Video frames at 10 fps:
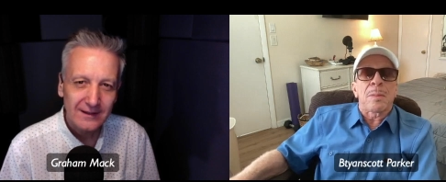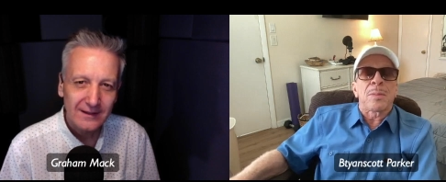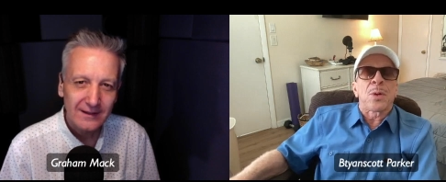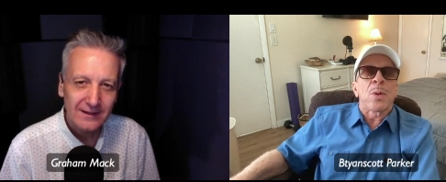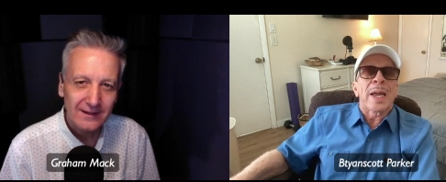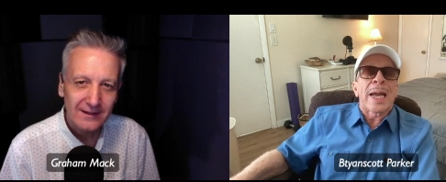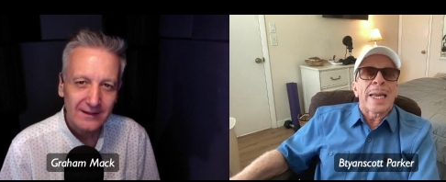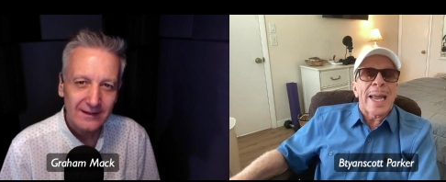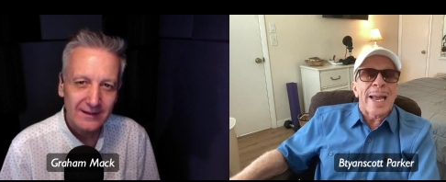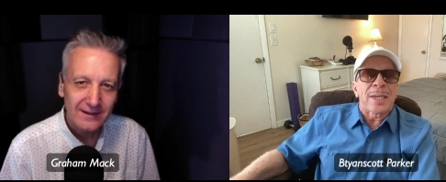Speaker 1: the
Speaker 2: way I
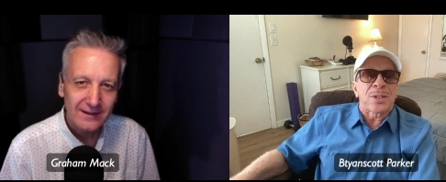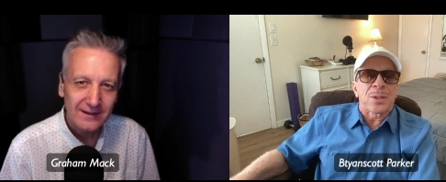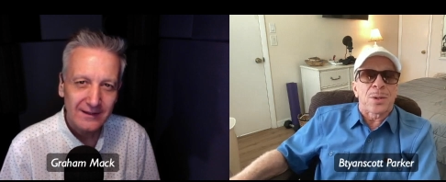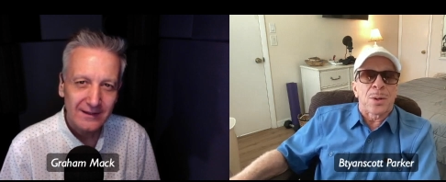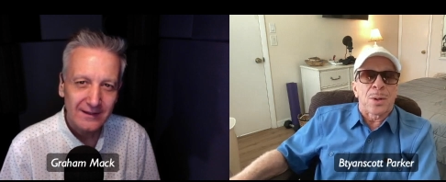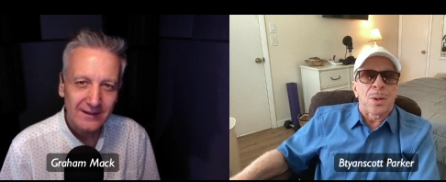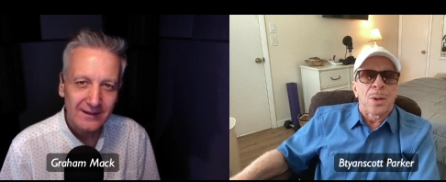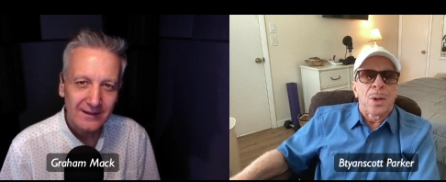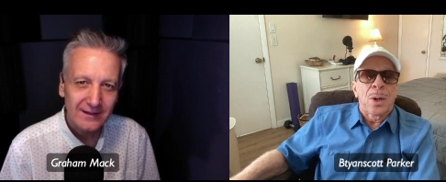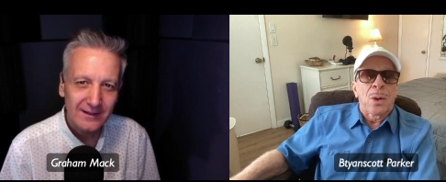answered her
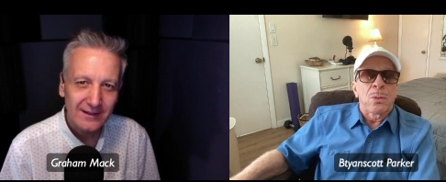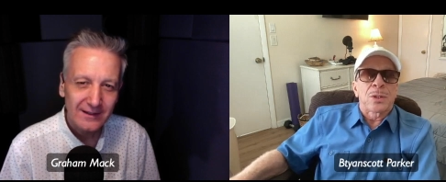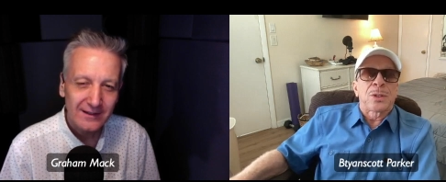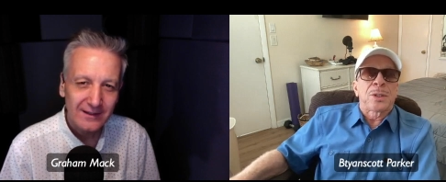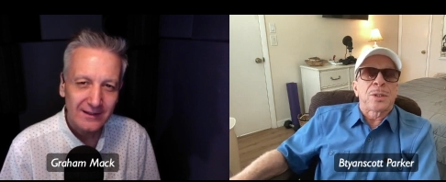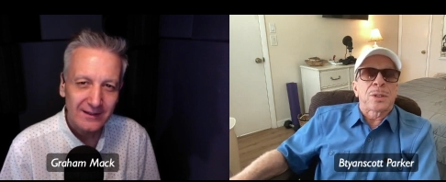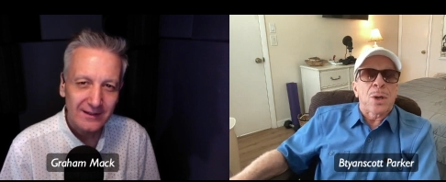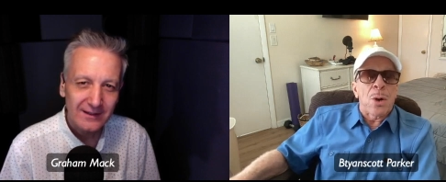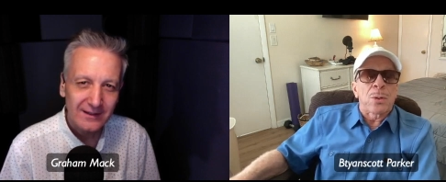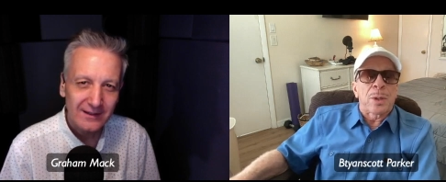was
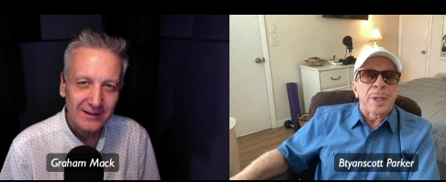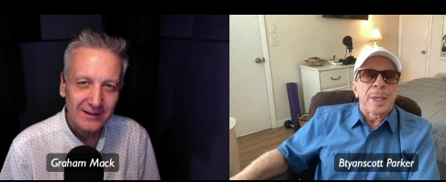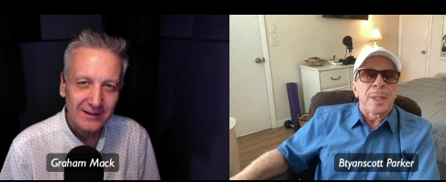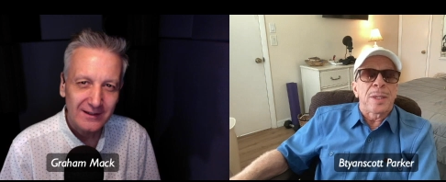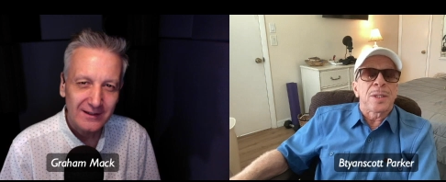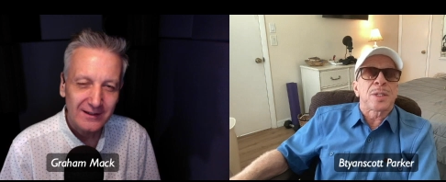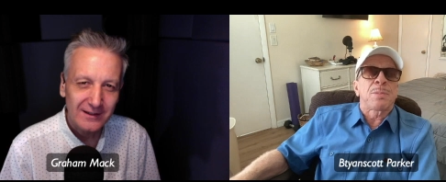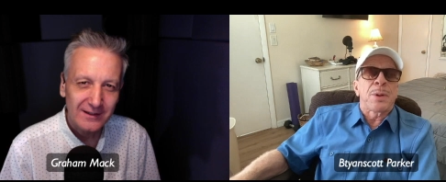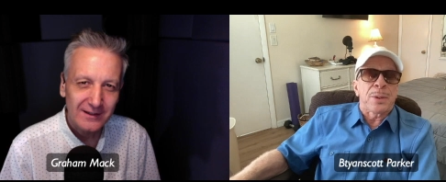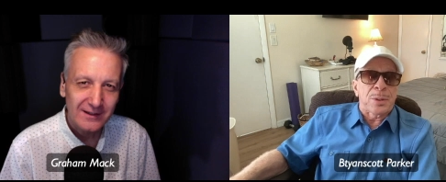totally
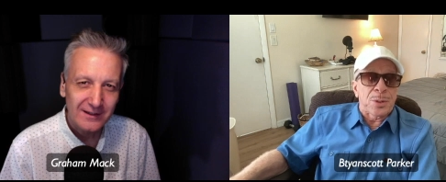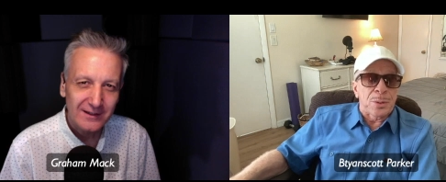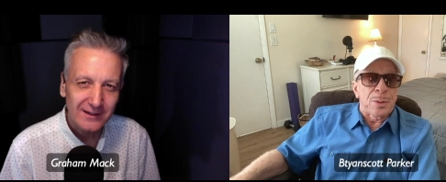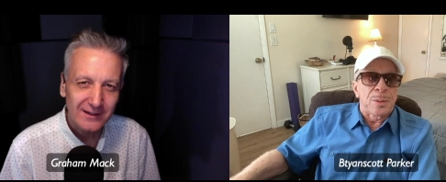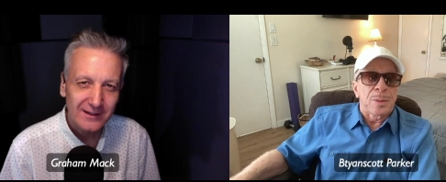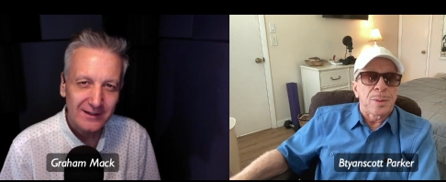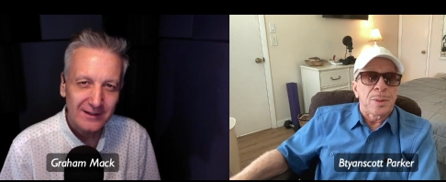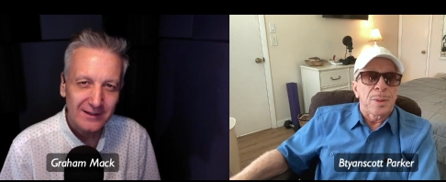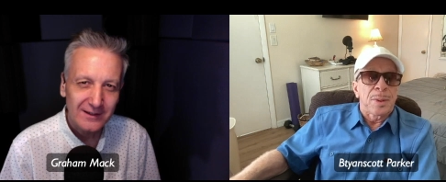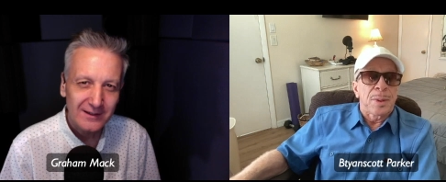spiritual.
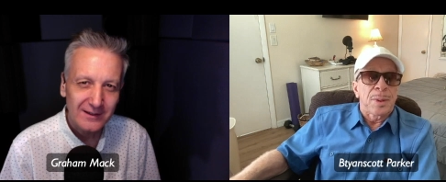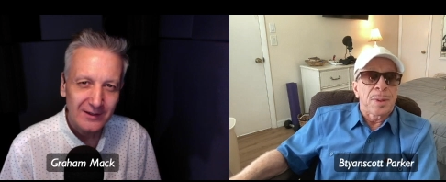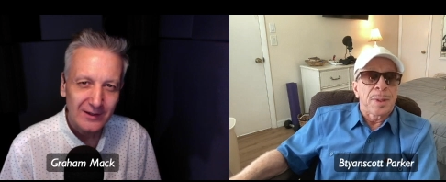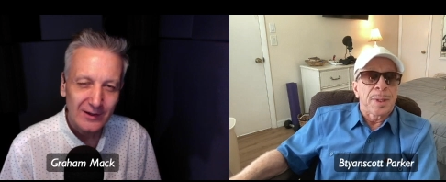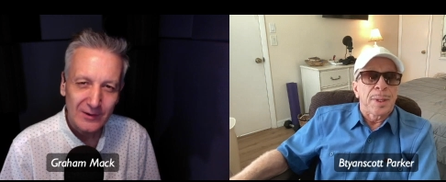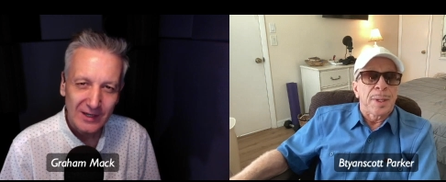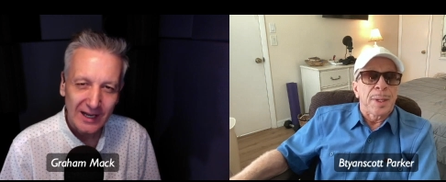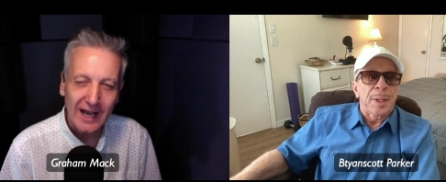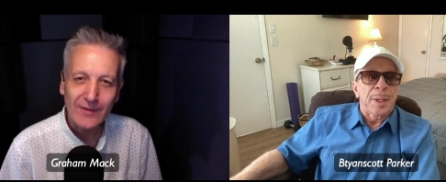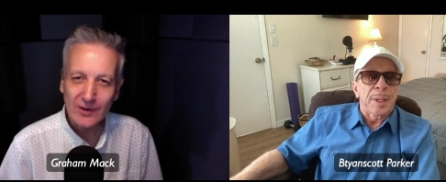
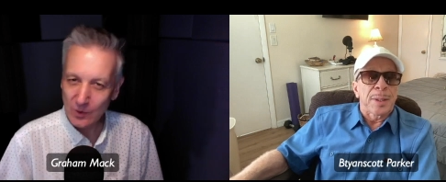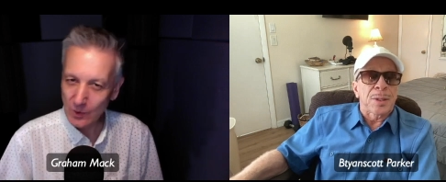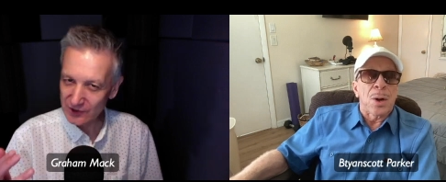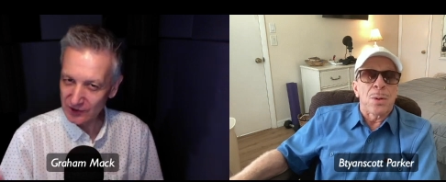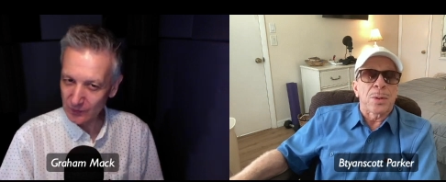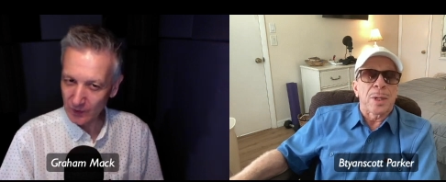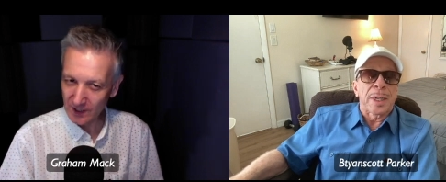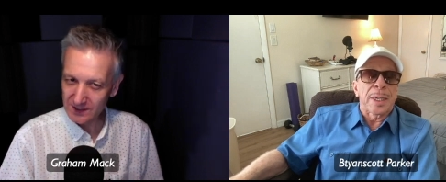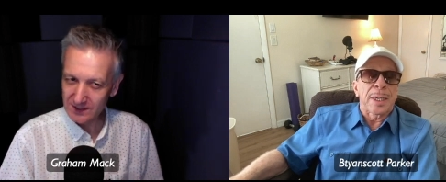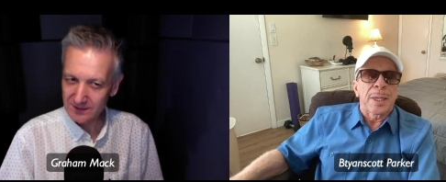
Speaker 1: Okay. And the question
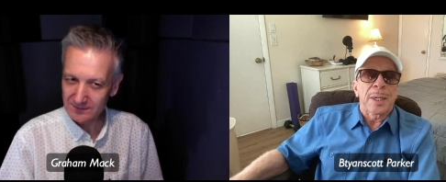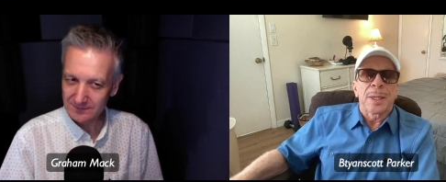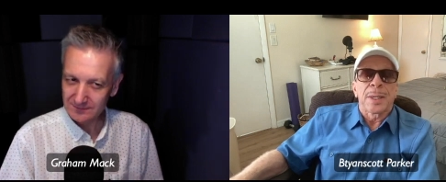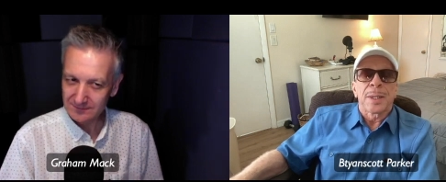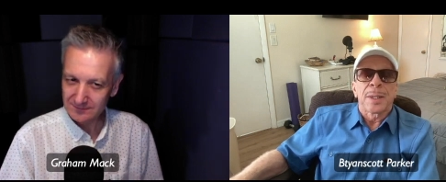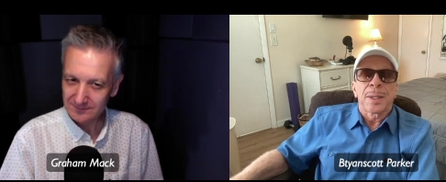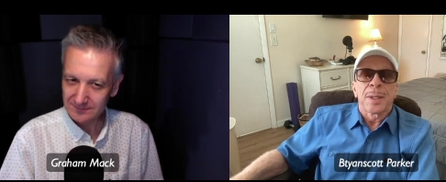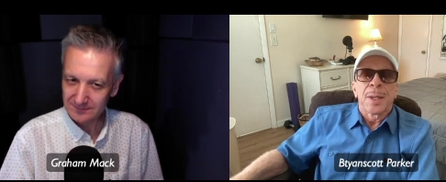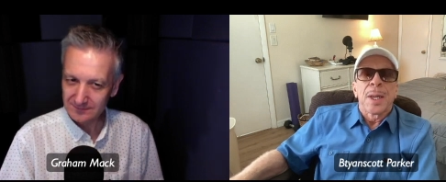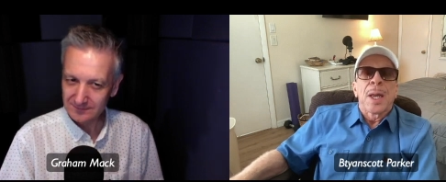was?
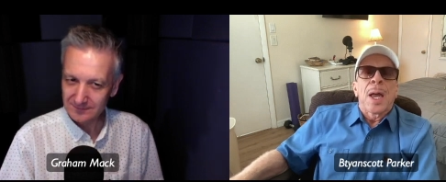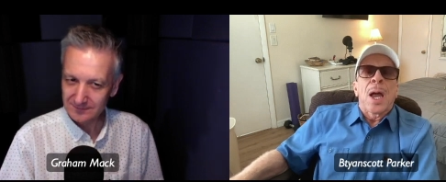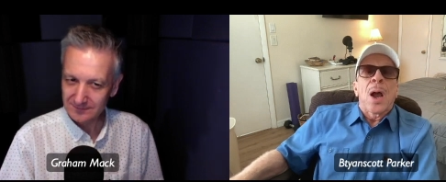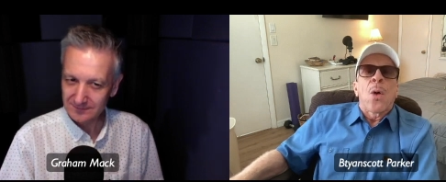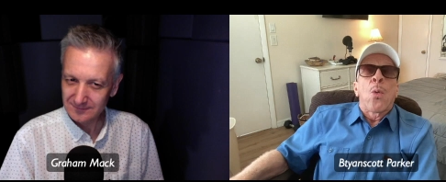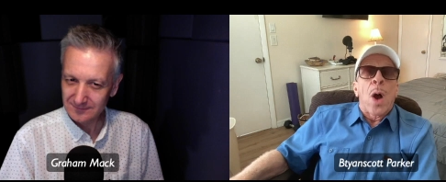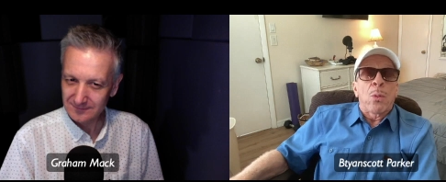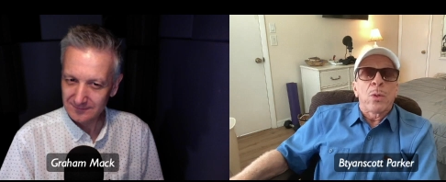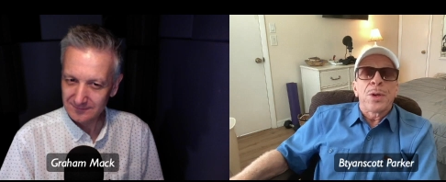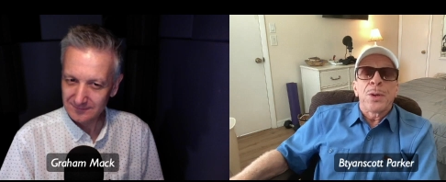
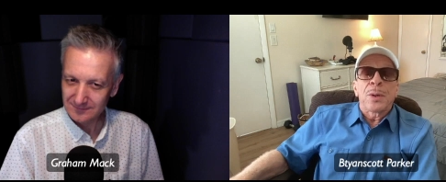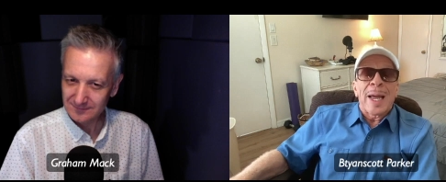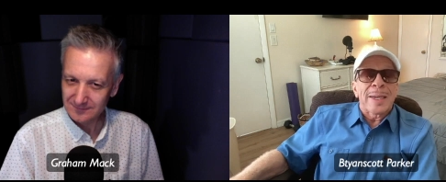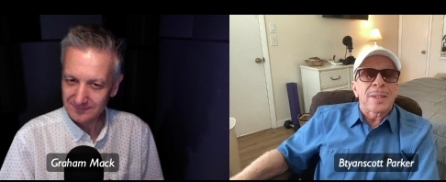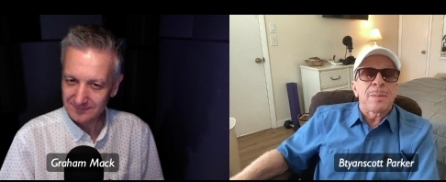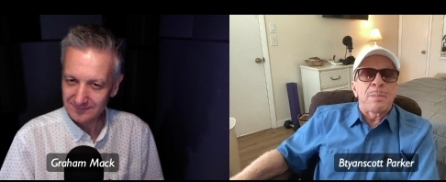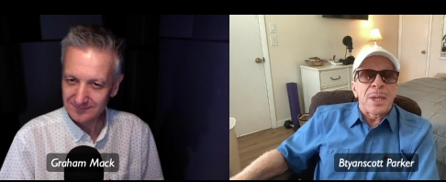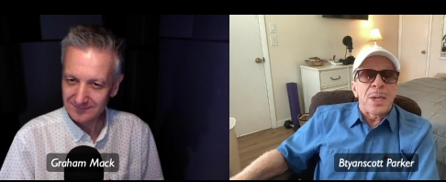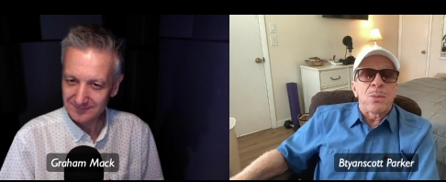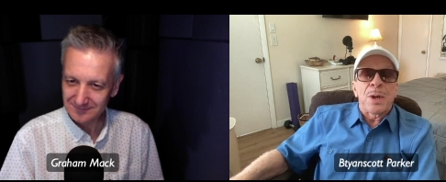
Speaker 2: What would you like to
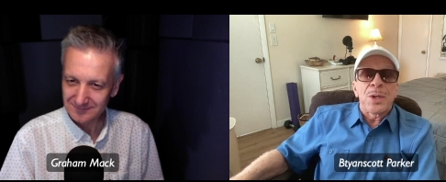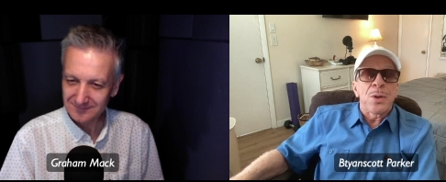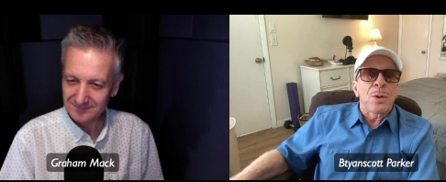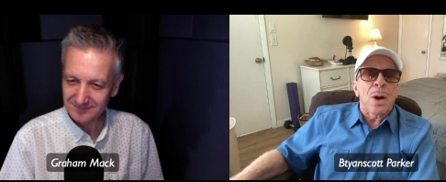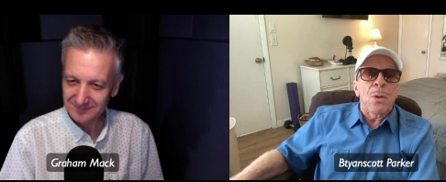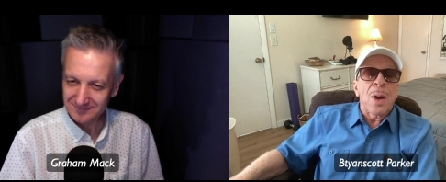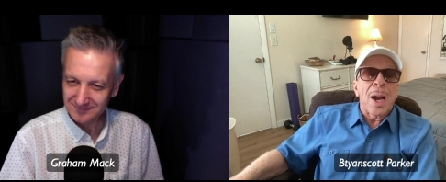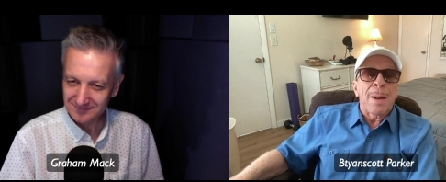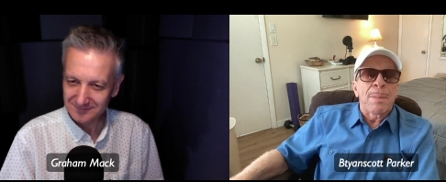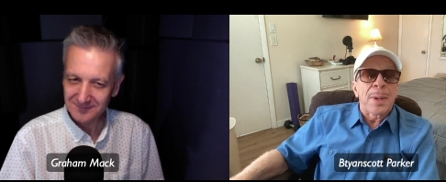be when you grow
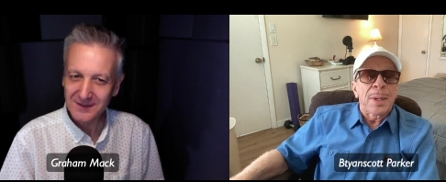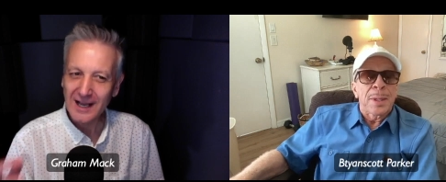up?